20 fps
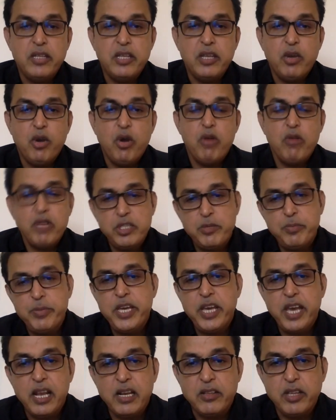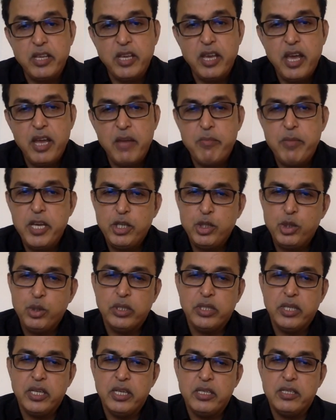always be healthy, and make sure
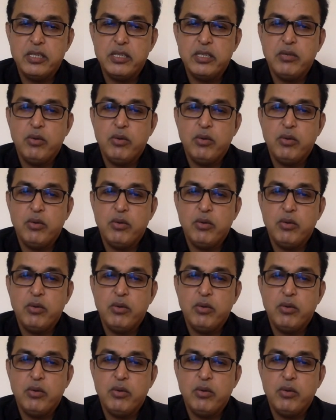that